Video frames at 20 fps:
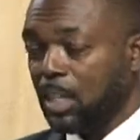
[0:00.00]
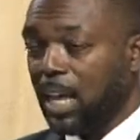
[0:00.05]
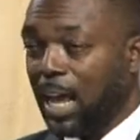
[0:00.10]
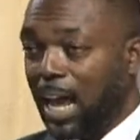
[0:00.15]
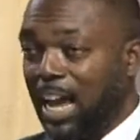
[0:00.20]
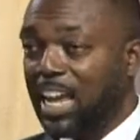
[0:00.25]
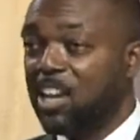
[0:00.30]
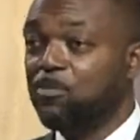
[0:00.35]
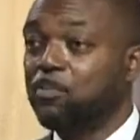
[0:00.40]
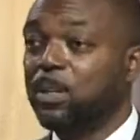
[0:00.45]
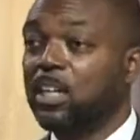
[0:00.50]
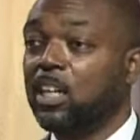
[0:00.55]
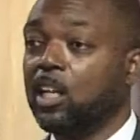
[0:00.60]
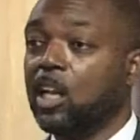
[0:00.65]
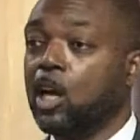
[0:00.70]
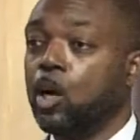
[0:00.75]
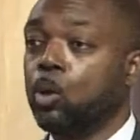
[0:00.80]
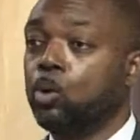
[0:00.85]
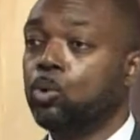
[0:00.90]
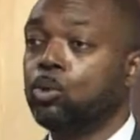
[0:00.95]
I have been
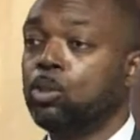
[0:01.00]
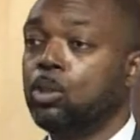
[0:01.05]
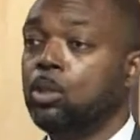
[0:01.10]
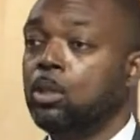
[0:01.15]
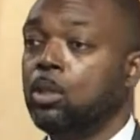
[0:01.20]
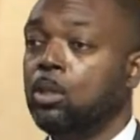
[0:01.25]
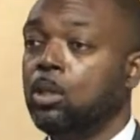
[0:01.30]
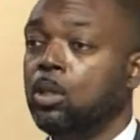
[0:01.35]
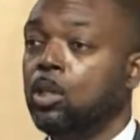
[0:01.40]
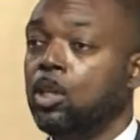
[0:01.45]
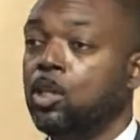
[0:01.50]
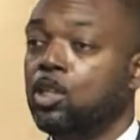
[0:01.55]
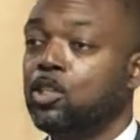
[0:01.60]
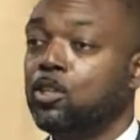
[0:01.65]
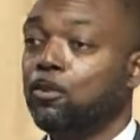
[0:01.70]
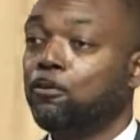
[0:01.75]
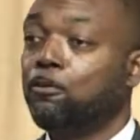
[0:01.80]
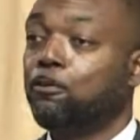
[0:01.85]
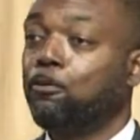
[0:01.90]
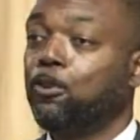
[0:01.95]
allowed to
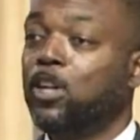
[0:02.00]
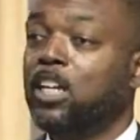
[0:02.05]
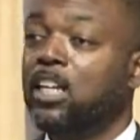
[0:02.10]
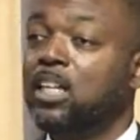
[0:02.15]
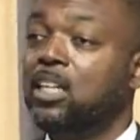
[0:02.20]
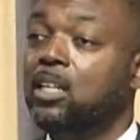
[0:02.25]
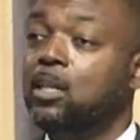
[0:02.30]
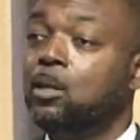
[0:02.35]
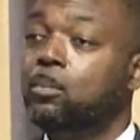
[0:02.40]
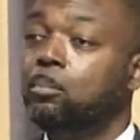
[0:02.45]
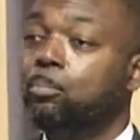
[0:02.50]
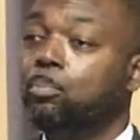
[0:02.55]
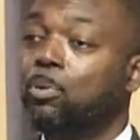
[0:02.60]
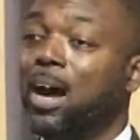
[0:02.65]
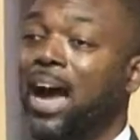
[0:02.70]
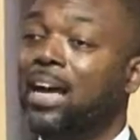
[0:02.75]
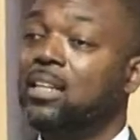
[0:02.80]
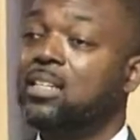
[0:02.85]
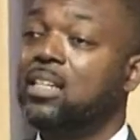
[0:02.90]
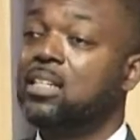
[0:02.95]
freely
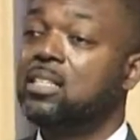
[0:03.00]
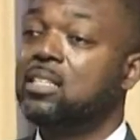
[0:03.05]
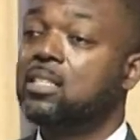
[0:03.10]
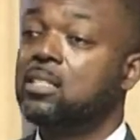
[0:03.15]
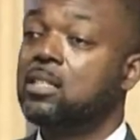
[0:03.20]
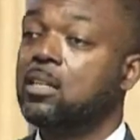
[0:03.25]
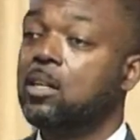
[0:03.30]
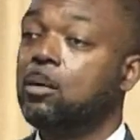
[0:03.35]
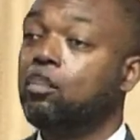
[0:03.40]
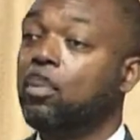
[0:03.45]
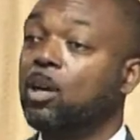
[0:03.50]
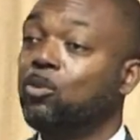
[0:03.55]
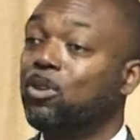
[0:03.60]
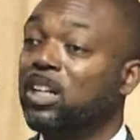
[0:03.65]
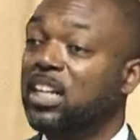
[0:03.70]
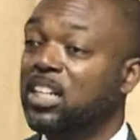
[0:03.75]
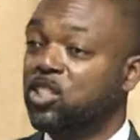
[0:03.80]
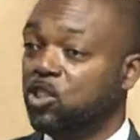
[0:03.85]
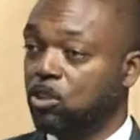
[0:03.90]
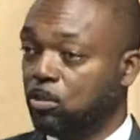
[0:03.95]
practice my
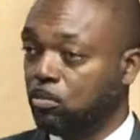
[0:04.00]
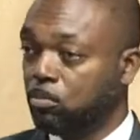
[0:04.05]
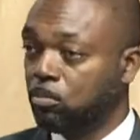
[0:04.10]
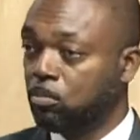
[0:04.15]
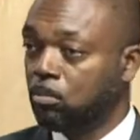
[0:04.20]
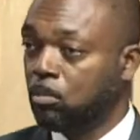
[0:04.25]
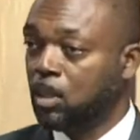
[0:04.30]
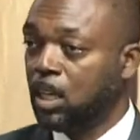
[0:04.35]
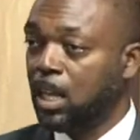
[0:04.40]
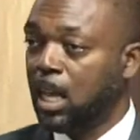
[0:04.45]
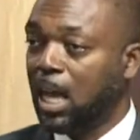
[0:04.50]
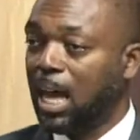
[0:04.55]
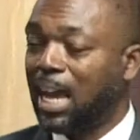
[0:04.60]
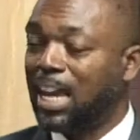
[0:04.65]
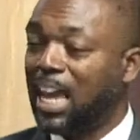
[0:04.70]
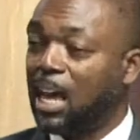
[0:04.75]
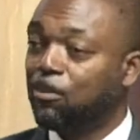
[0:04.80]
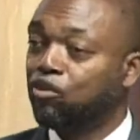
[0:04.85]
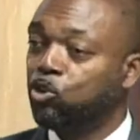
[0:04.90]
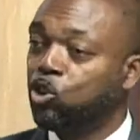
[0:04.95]
religion. I
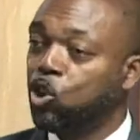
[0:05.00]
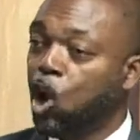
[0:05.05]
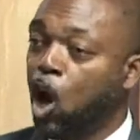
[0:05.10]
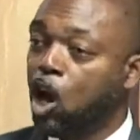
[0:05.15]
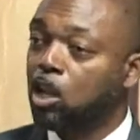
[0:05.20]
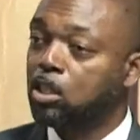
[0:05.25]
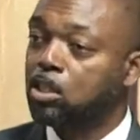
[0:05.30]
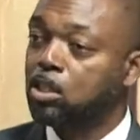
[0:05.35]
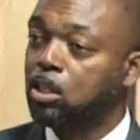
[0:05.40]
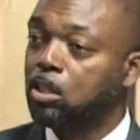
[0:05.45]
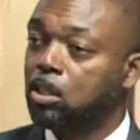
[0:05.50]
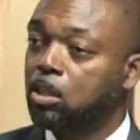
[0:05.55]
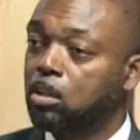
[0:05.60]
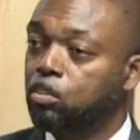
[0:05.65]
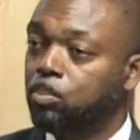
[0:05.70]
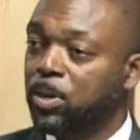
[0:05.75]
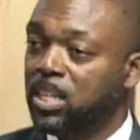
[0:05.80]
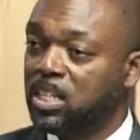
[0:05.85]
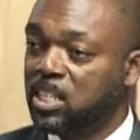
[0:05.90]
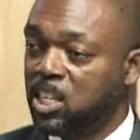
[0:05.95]
have not
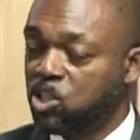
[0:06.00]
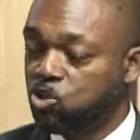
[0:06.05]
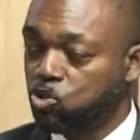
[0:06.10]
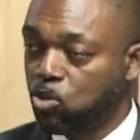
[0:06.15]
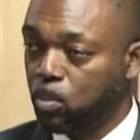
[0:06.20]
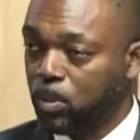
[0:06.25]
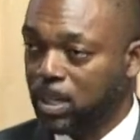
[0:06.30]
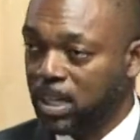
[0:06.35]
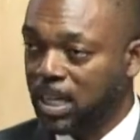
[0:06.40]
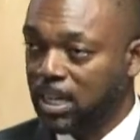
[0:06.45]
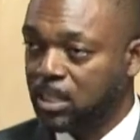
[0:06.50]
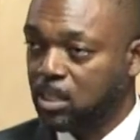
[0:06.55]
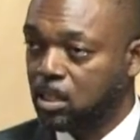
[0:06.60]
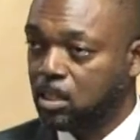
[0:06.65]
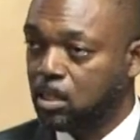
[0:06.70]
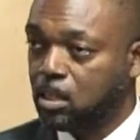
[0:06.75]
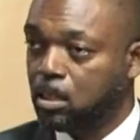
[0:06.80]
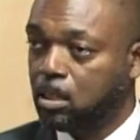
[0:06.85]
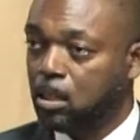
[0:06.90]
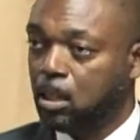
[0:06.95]
been discriminated
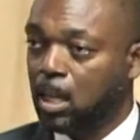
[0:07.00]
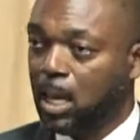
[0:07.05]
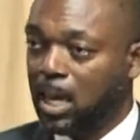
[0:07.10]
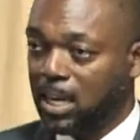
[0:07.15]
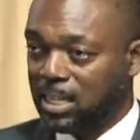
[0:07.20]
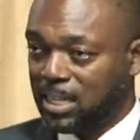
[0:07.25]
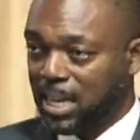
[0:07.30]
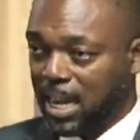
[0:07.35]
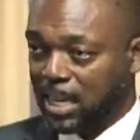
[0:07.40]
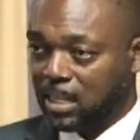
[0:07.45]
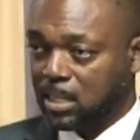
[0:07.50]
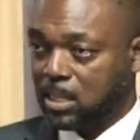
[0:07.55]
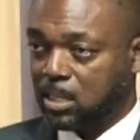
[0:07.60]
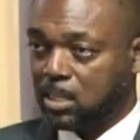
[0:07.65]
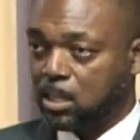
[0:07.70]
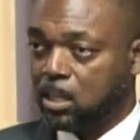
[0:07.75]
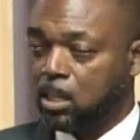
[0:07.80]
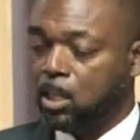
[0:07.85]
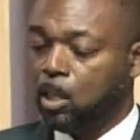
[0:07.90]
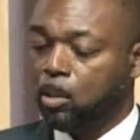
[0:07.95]
against
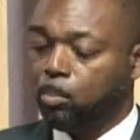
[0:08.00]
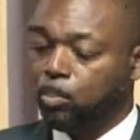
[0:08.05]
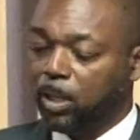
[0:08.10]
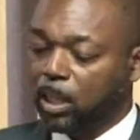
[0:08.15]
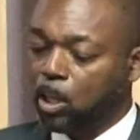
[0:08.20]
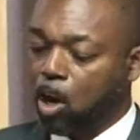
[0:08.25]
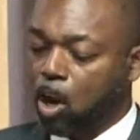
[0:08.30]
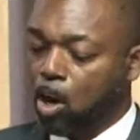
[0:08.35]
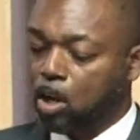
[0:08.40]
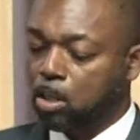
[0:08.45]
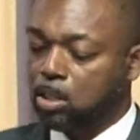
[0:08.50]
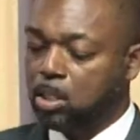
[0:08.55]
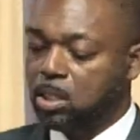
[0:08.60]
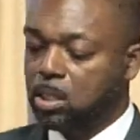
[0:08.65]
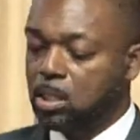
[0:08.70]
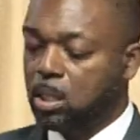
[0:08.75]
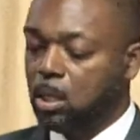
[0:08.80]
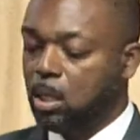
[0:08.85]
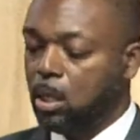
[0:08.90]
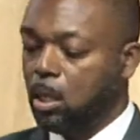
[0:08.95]

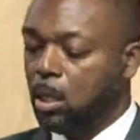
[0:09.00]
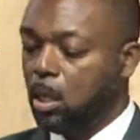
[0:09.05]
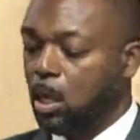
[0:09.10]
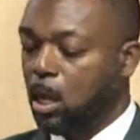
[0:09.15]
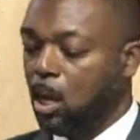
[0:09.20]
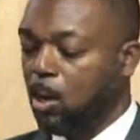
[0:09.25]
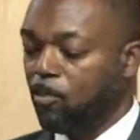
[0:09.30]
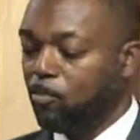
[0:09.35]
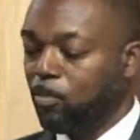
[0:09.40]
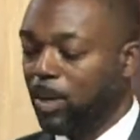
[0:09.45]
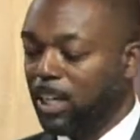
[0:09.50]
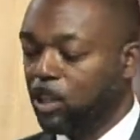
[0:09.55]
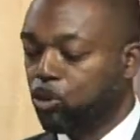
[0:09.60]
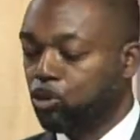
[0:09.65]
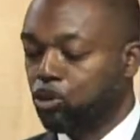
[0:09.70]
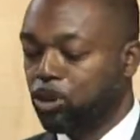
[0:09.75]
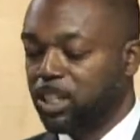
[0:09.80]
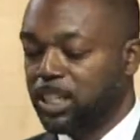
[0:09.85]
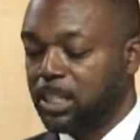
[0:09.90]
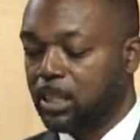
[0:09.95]
because of my
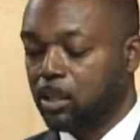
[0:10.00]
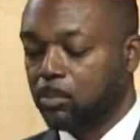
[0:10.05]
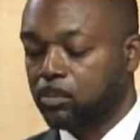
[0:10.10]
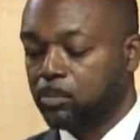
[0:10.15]
creed.